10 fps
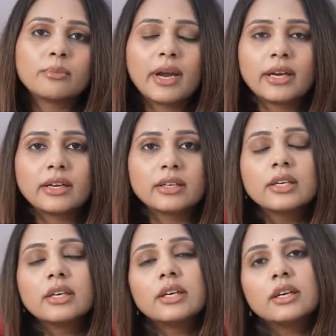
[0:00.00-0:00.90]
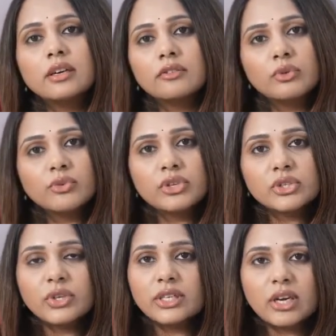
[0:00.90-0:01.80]
the bad food which
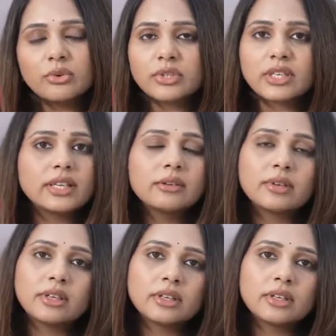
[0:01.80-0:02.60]
you eat outside, like